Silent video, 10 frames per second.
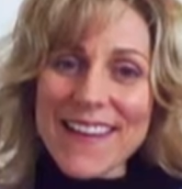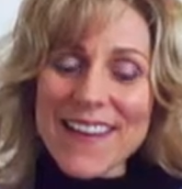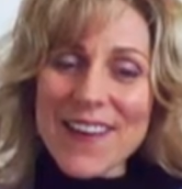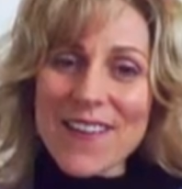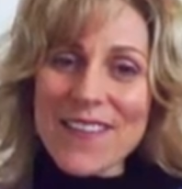
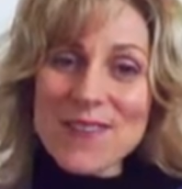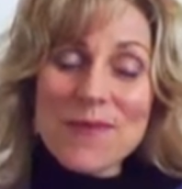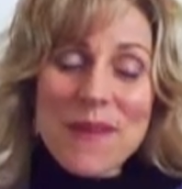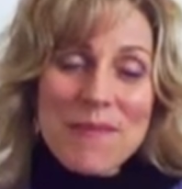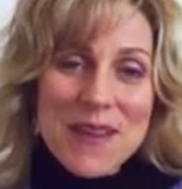you know, these
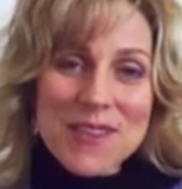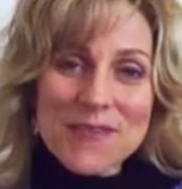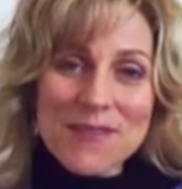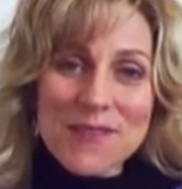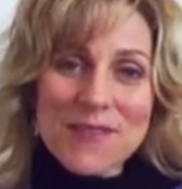were my binge
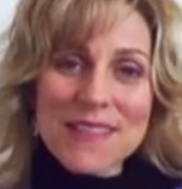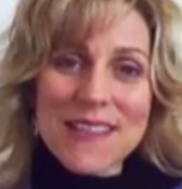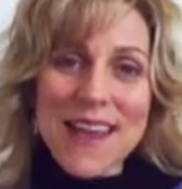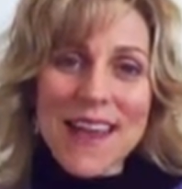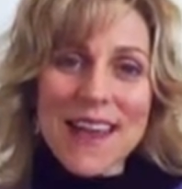
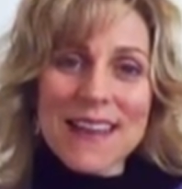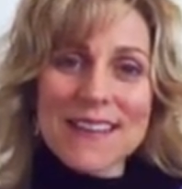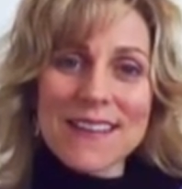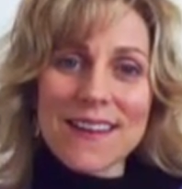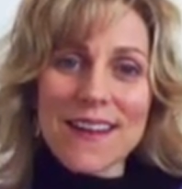foods,
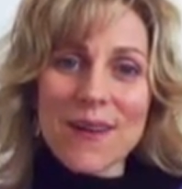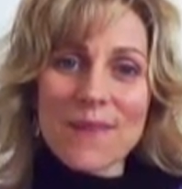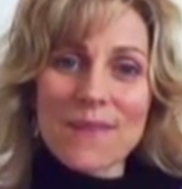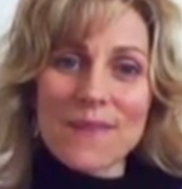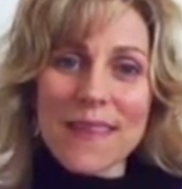and
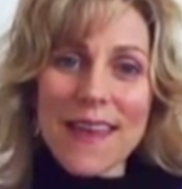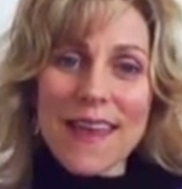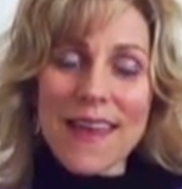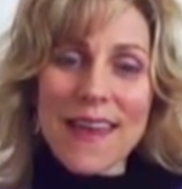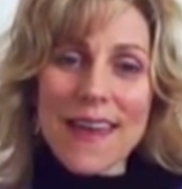
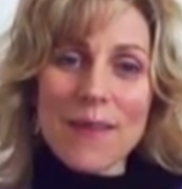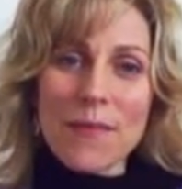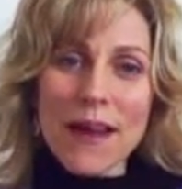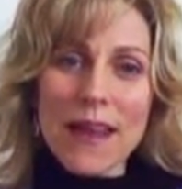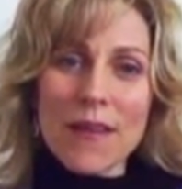
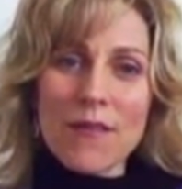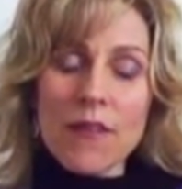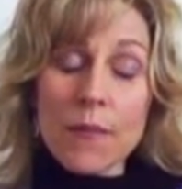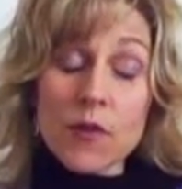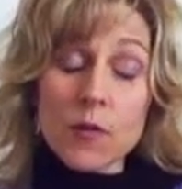my
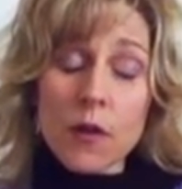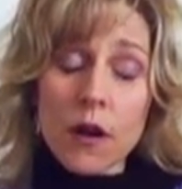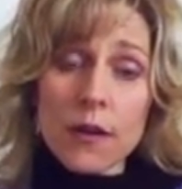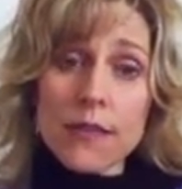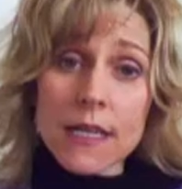
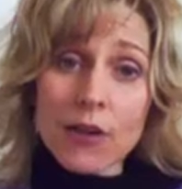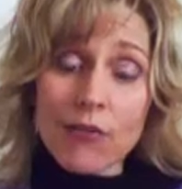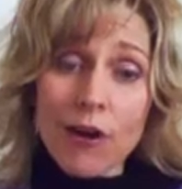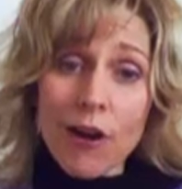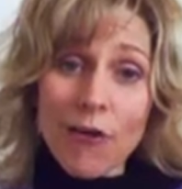repertoire did
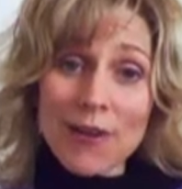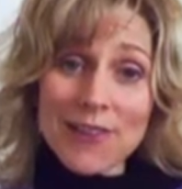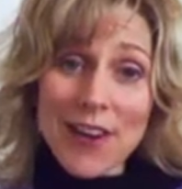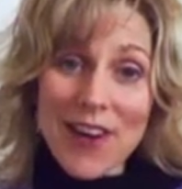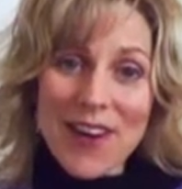grow as
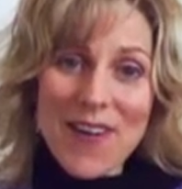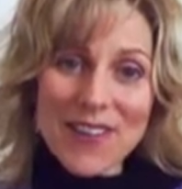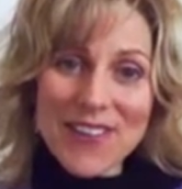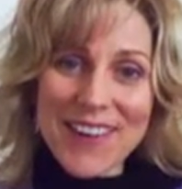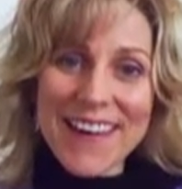I got
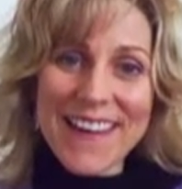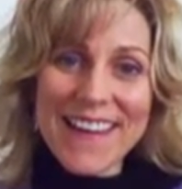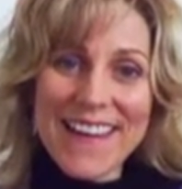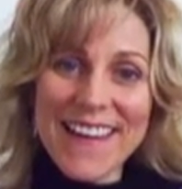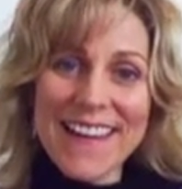older.
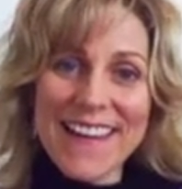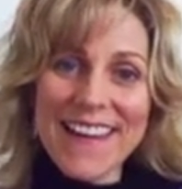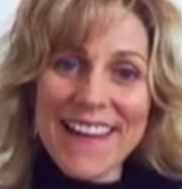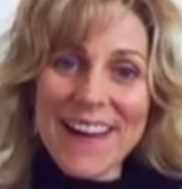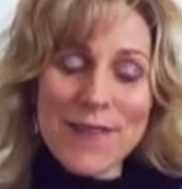
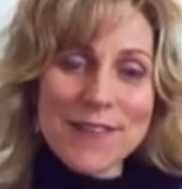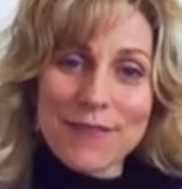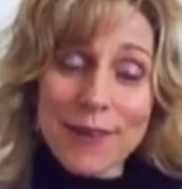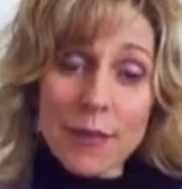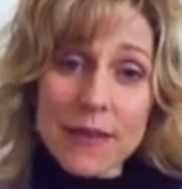I
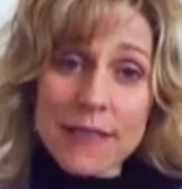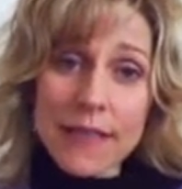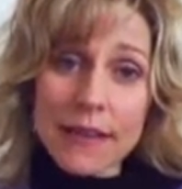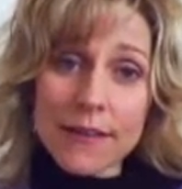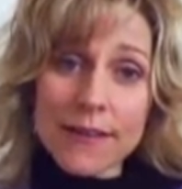wasn't very
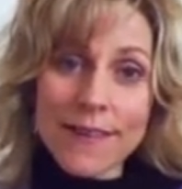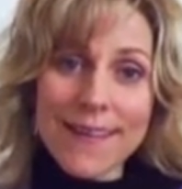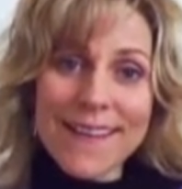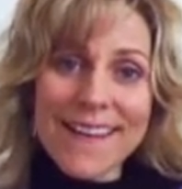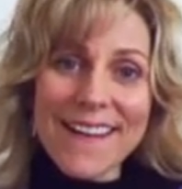particular.
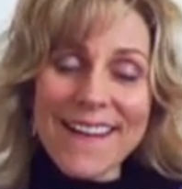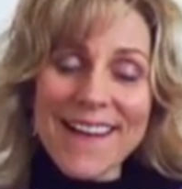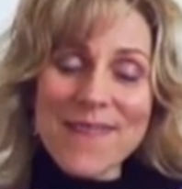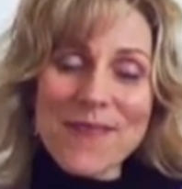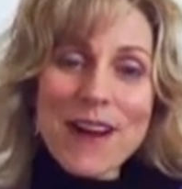
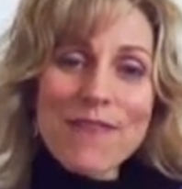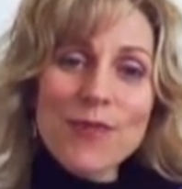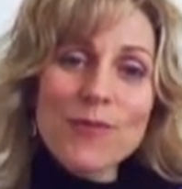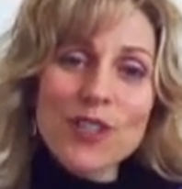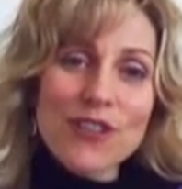
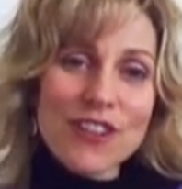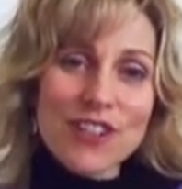Whatever would do the